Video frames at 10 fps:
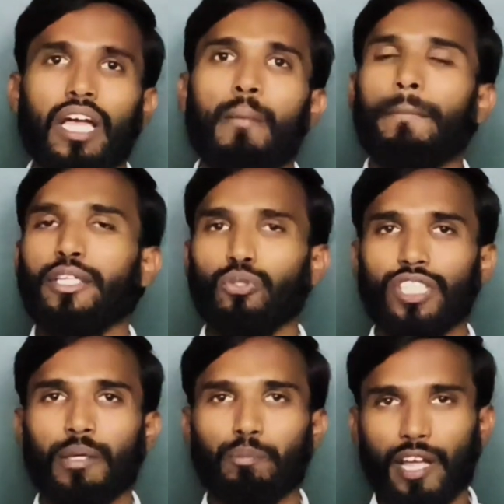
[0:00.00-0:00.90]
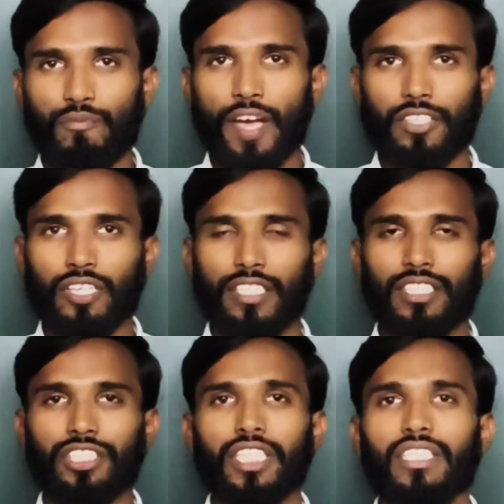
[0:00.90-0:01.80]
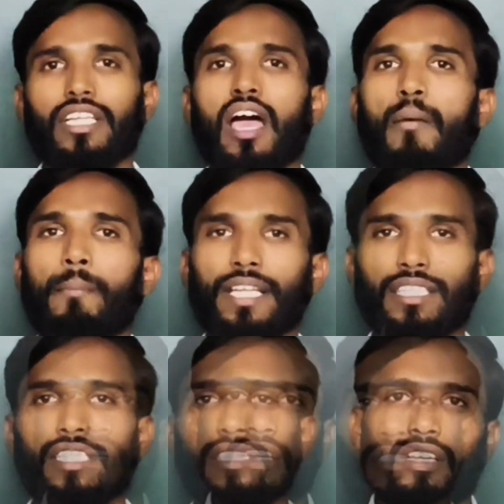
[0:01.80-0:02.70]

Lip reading: by using prime factorization method.